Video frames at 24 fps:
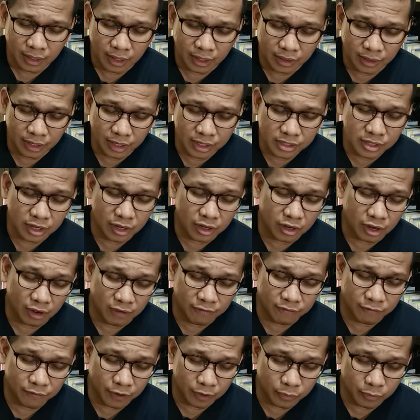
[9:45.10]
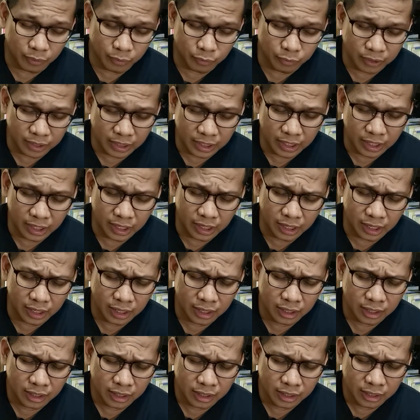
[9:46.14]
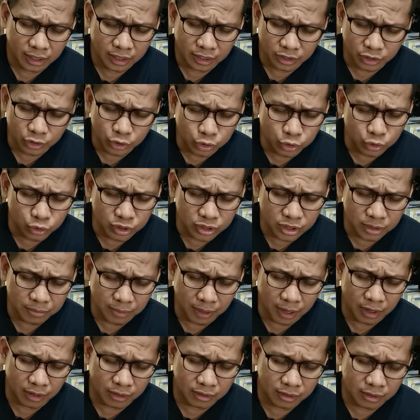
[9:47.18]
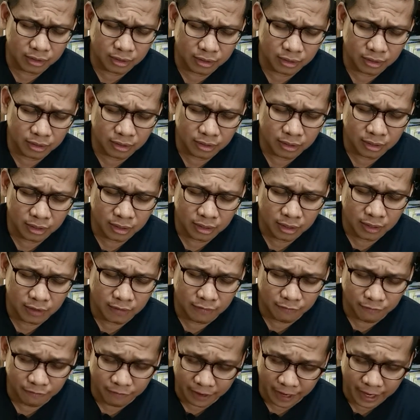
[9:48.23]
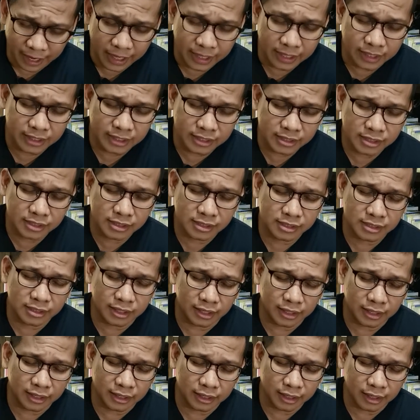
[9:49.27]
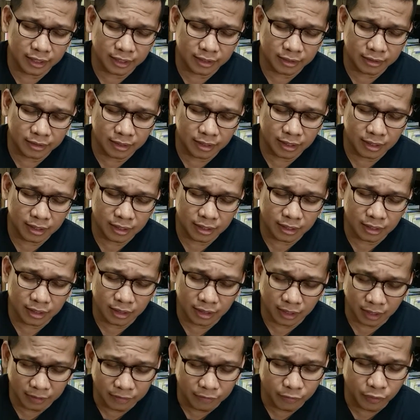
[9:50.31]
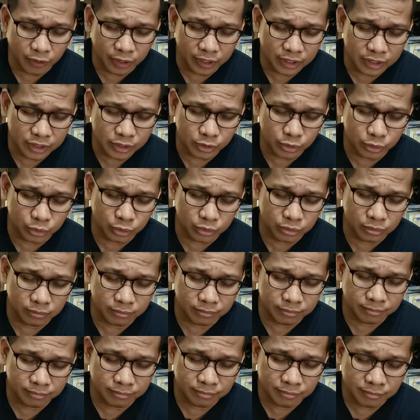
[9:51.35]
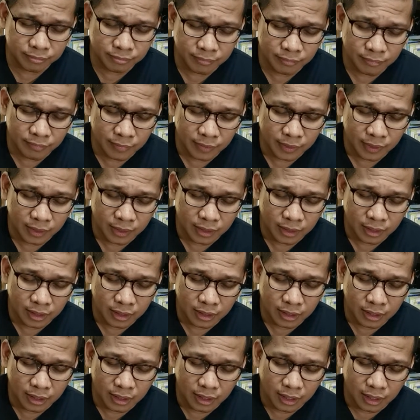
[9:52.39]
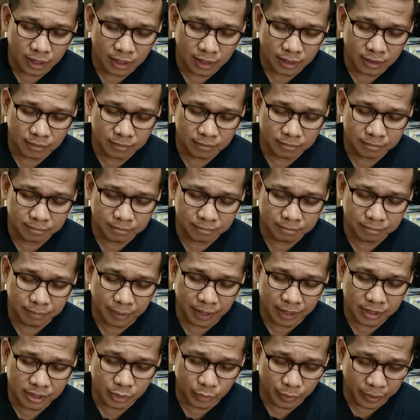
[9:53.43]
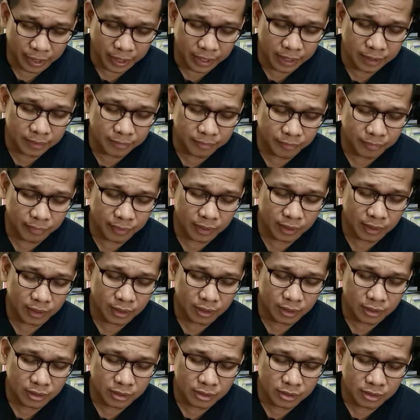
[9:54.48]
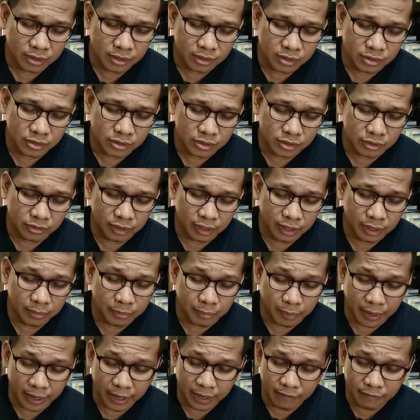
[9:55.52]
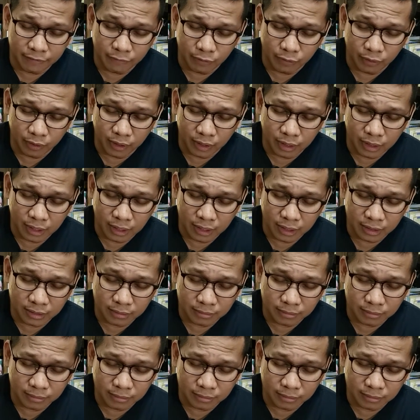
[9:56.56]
And there's our comfort when we hear news about friends and loved ones who pass away. So we pray for